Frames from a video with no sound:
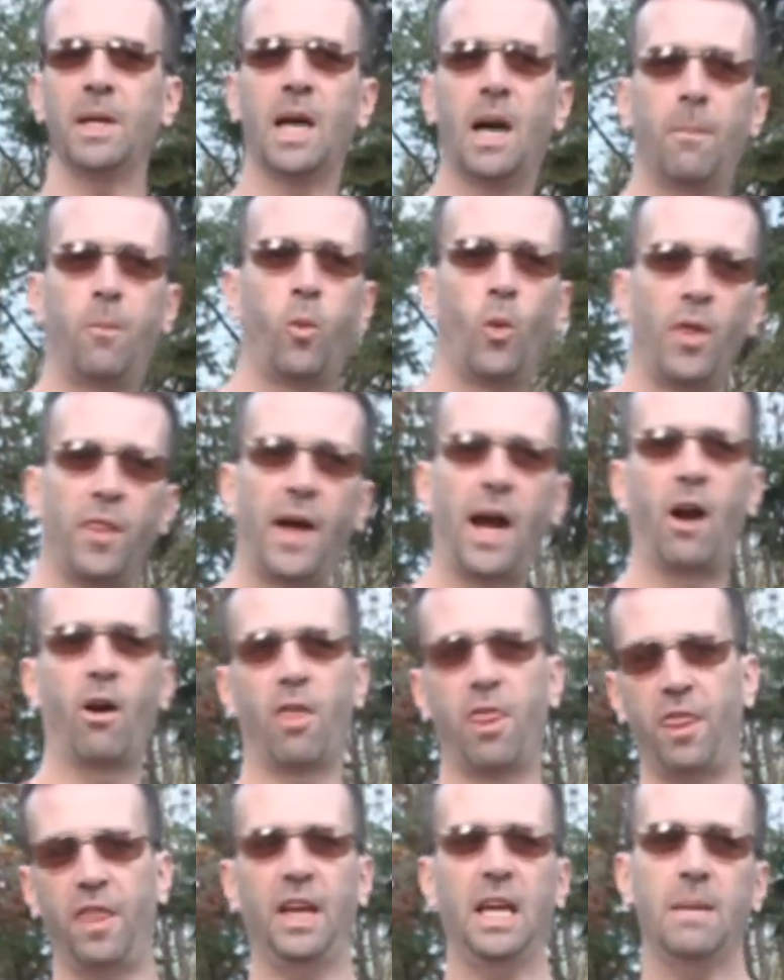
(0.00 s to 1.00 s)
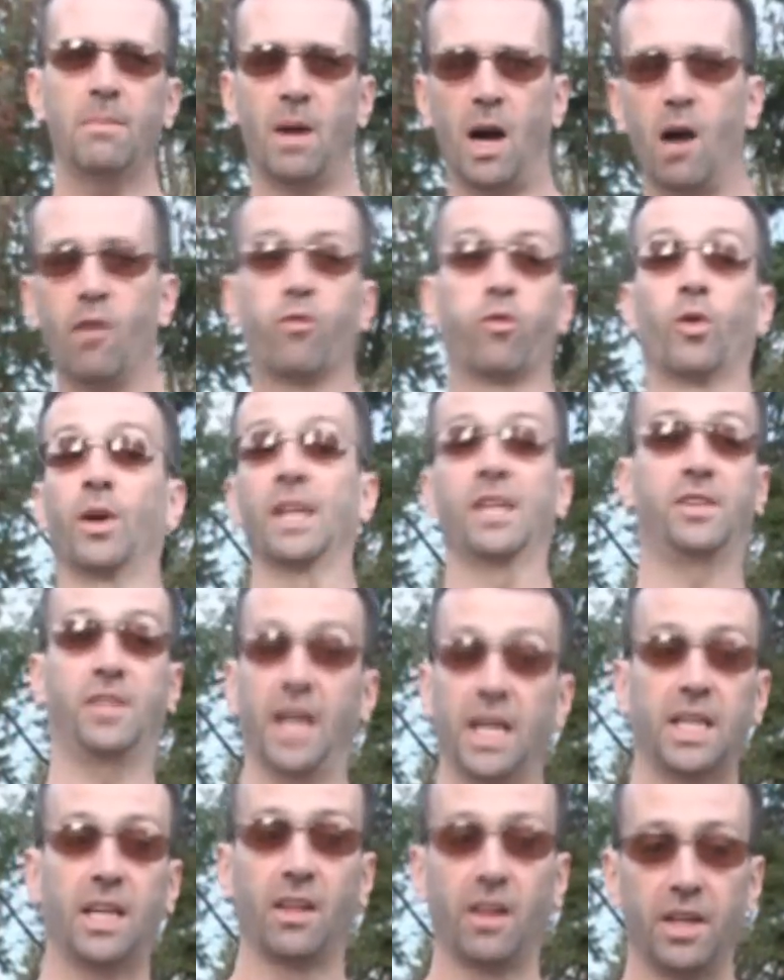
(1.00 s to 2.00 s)
Keeping up with our theme of
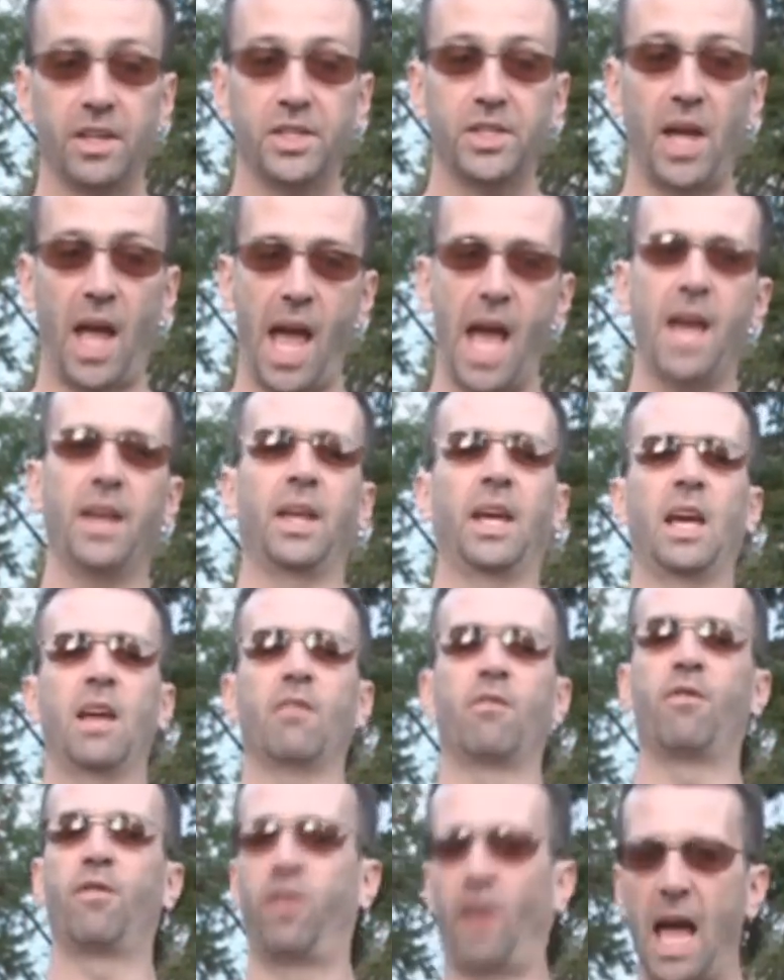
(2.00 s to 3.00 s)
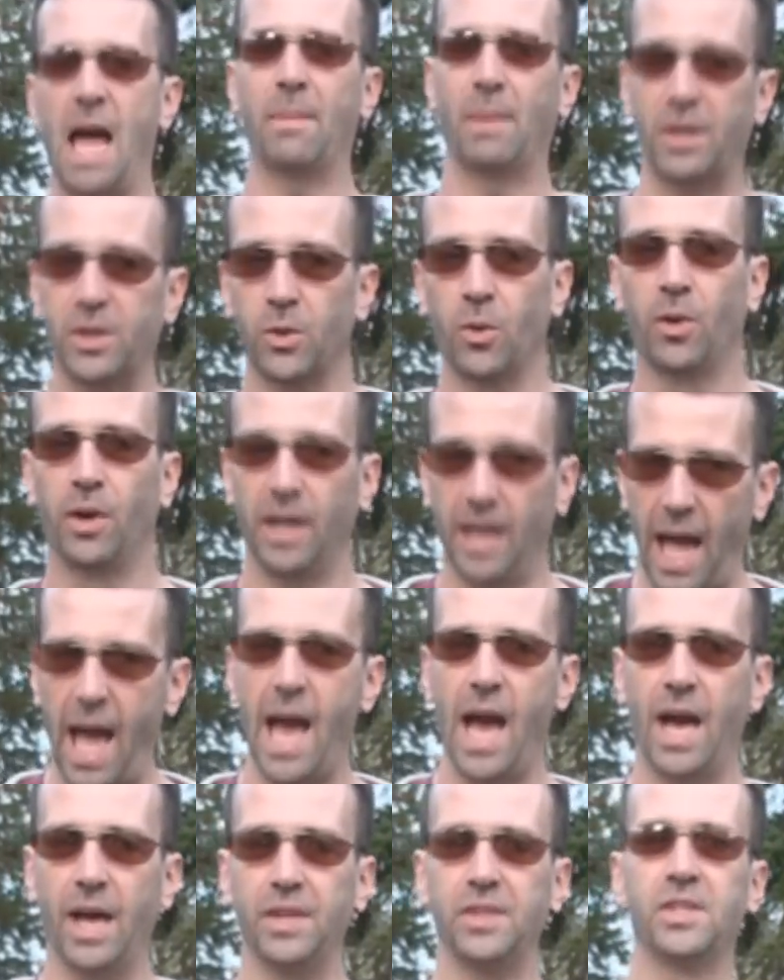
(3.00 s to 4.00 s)
ridiculous and inflammatory
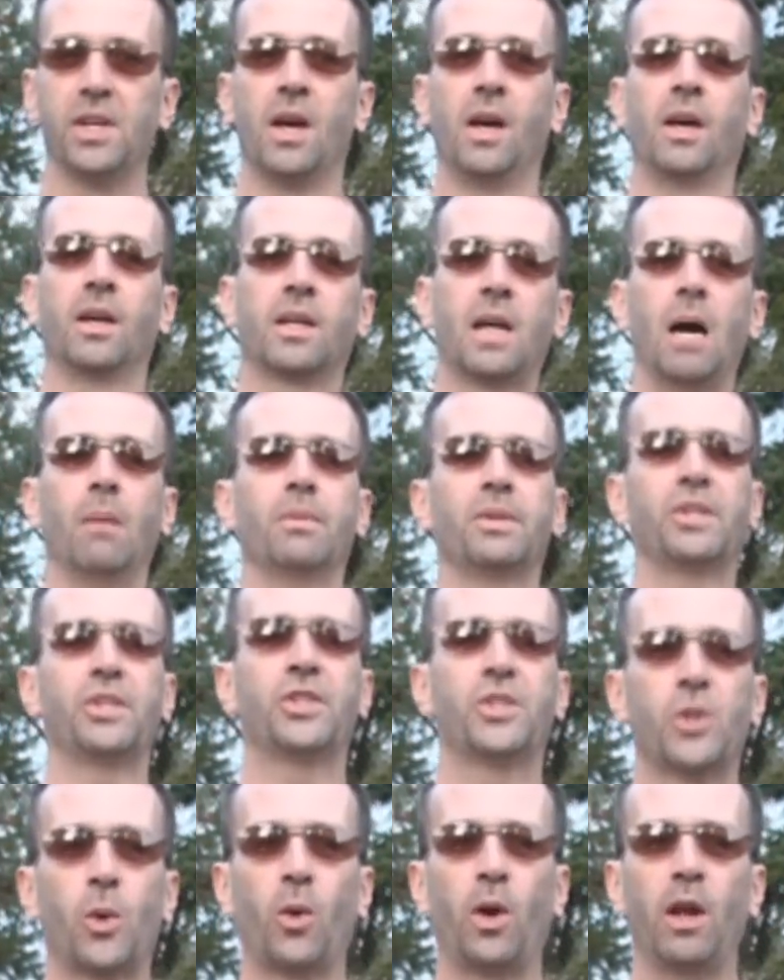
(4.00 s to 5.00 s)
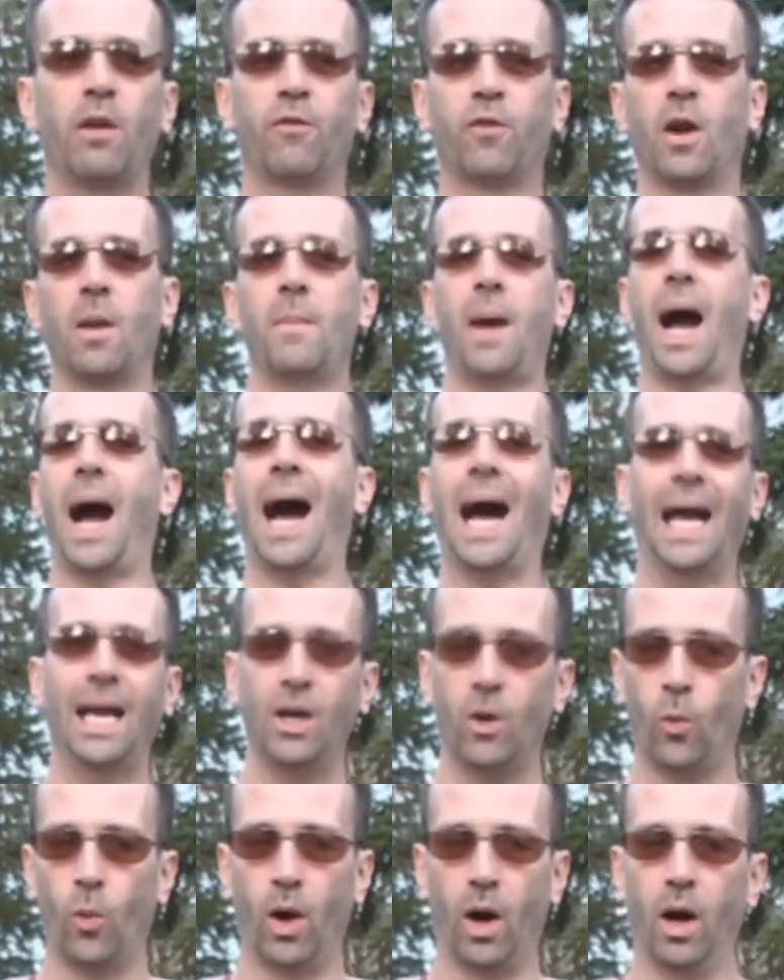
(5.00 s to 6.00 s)
ads comes a story from
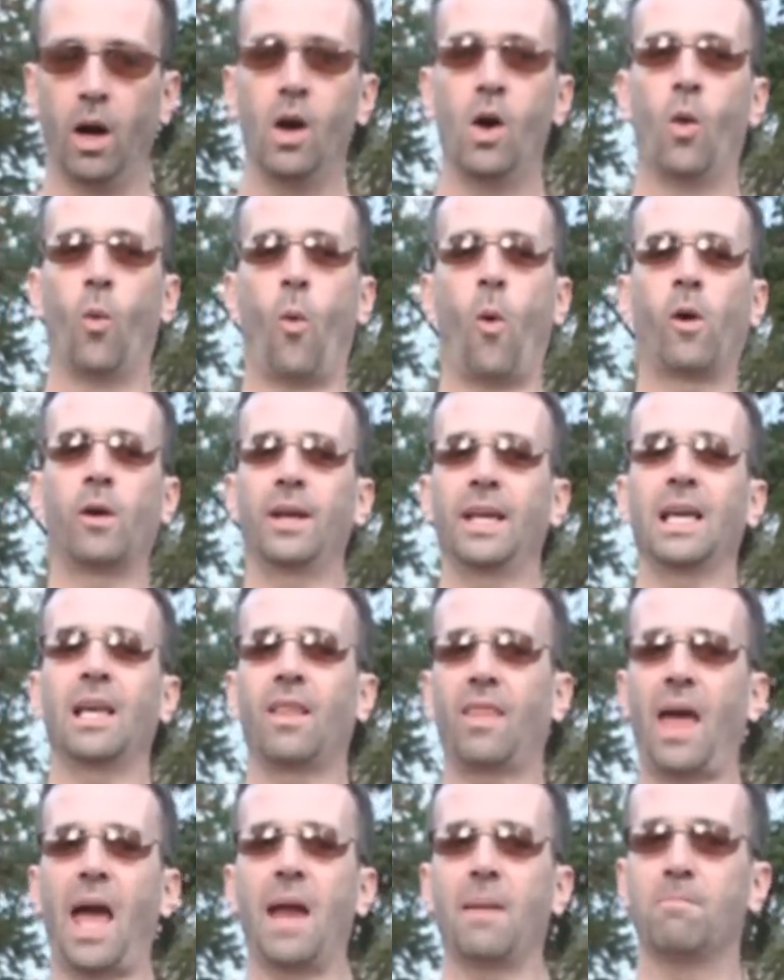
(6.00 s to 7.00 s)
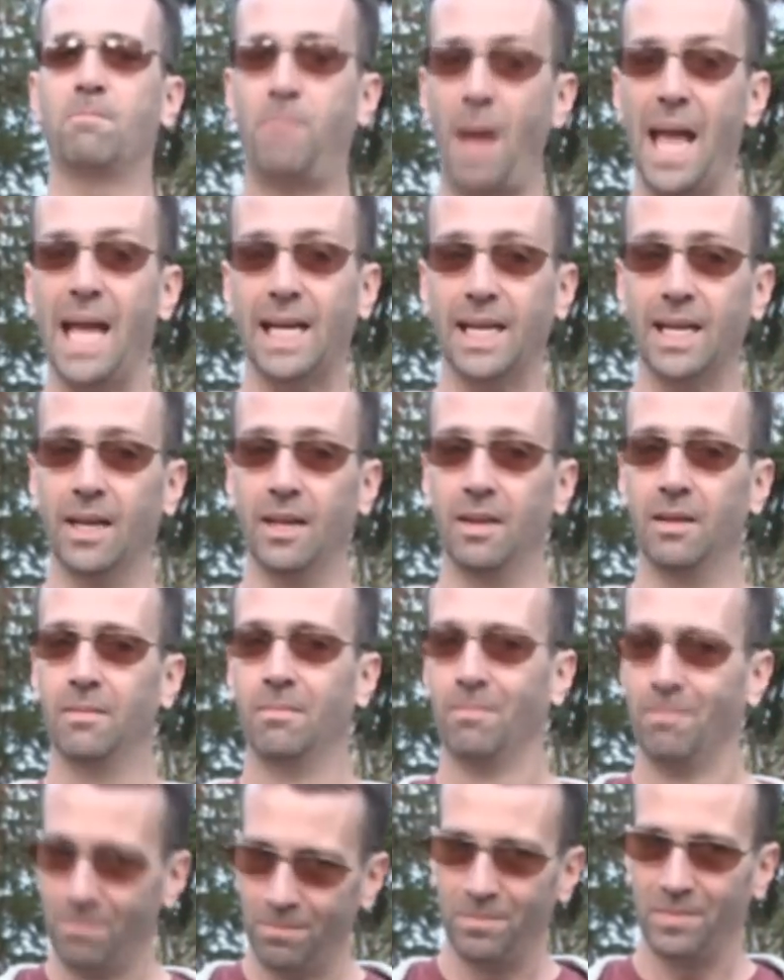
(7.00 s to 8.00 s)
Iowa warning that bacon,
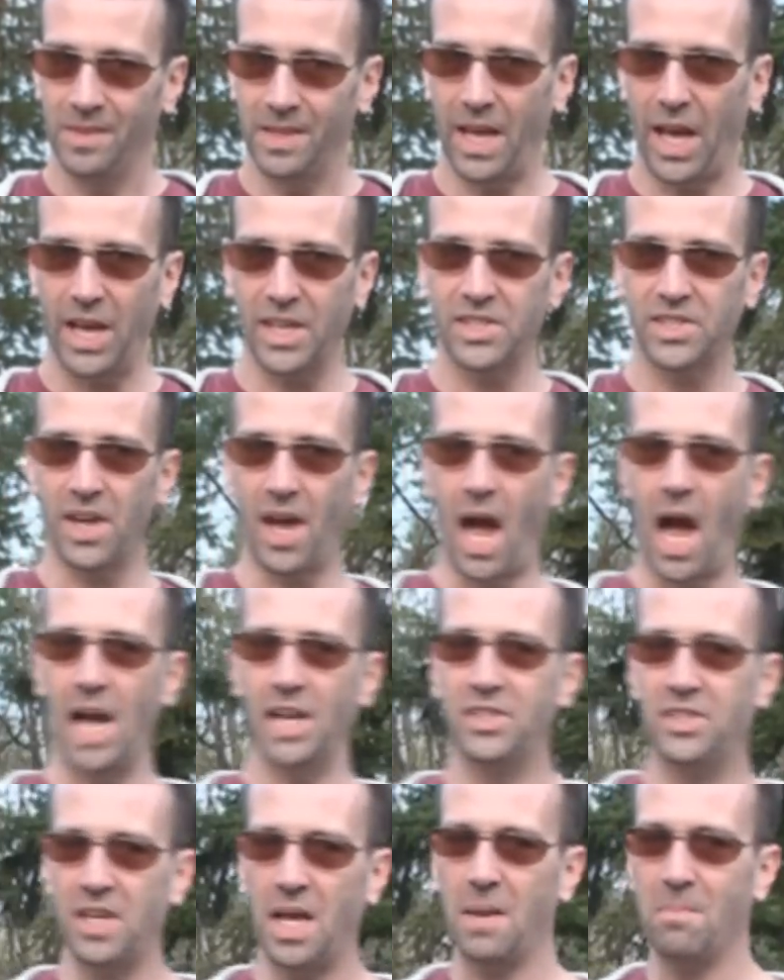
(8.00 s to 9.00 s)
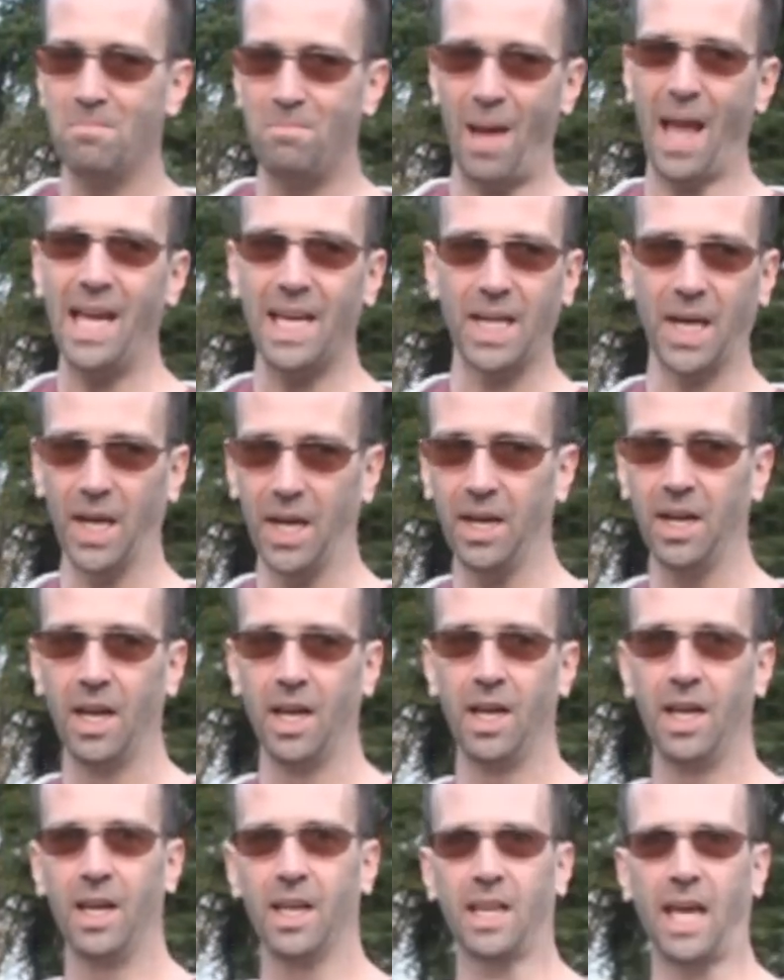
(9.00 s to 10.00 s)
yes, I said bacon,
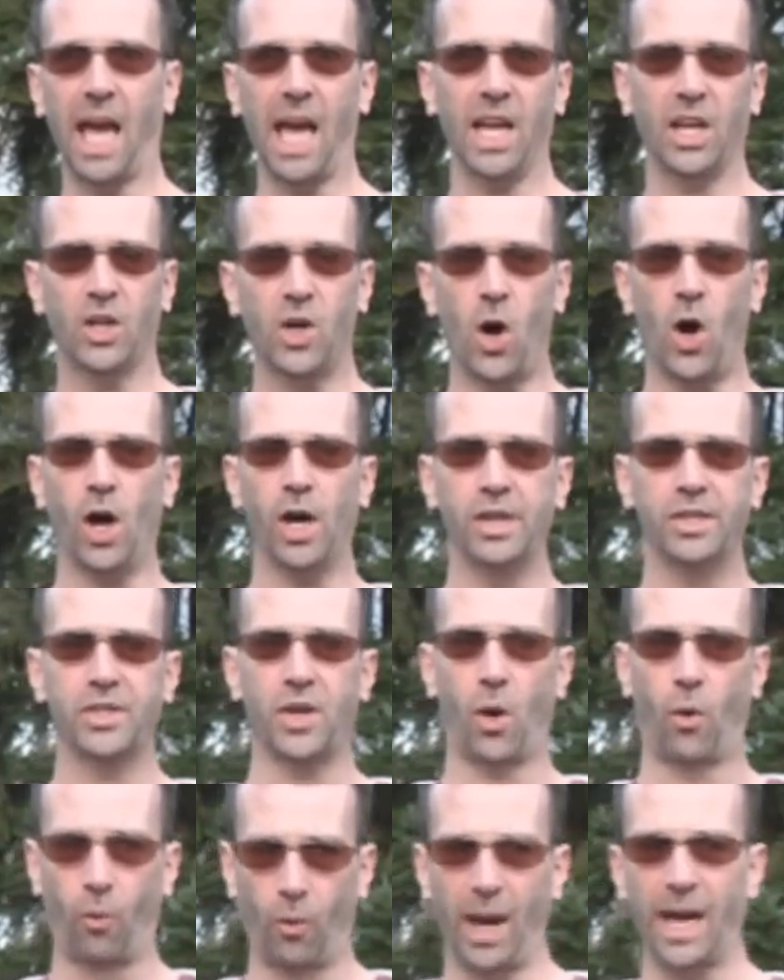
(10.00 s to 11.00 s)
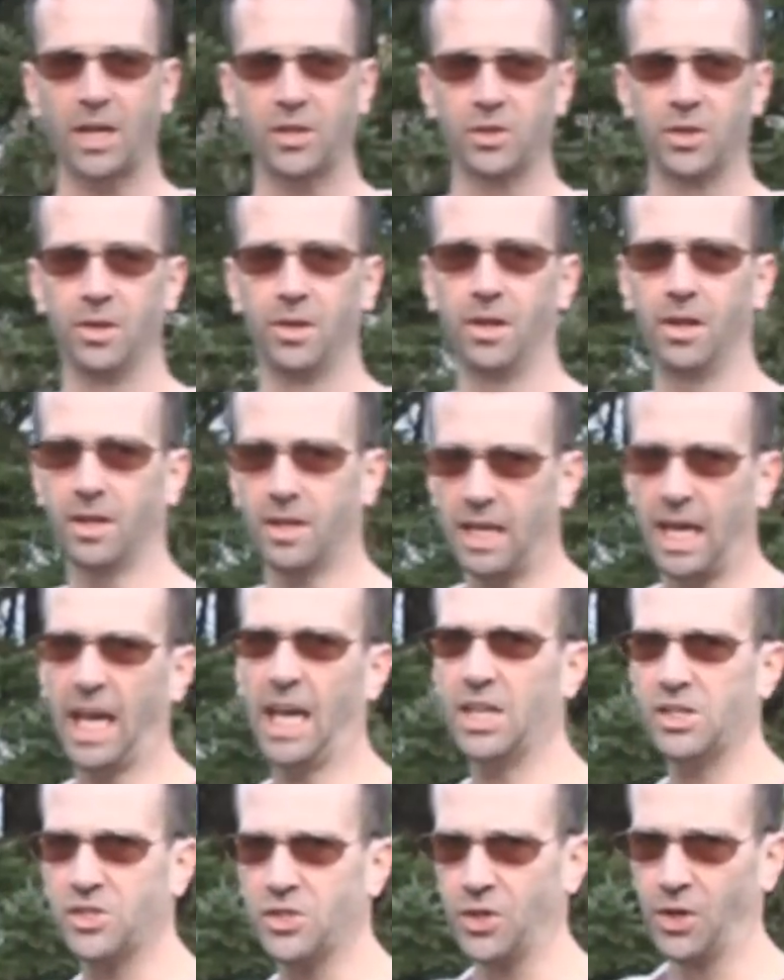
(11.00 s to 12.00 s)
can cause rectal
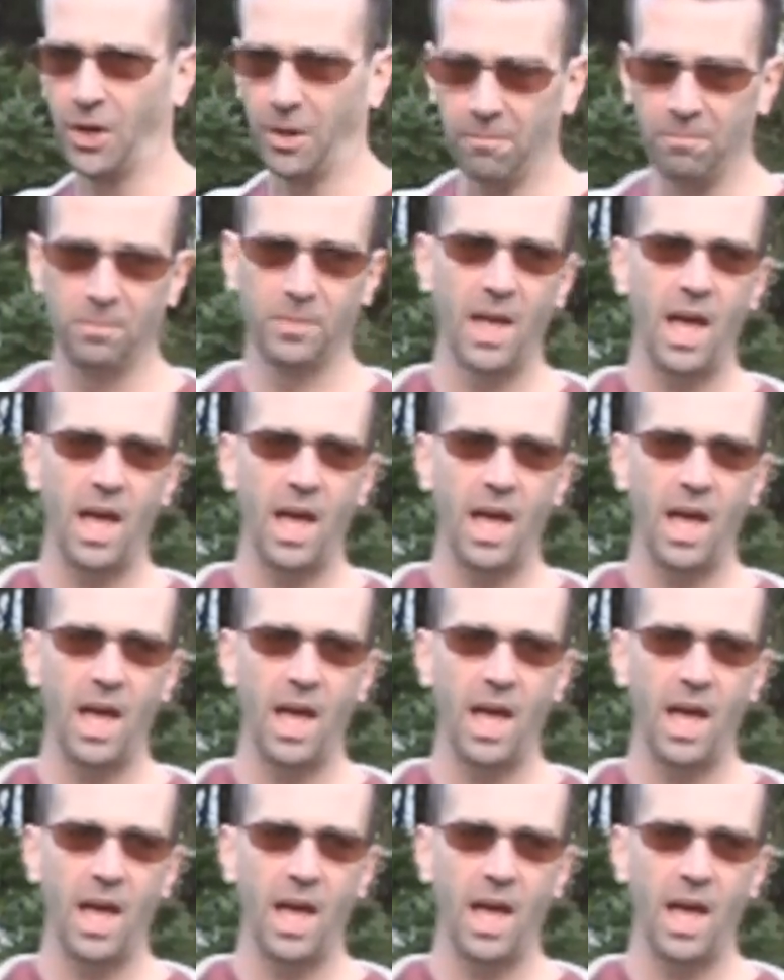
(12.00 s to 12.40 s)
cancer.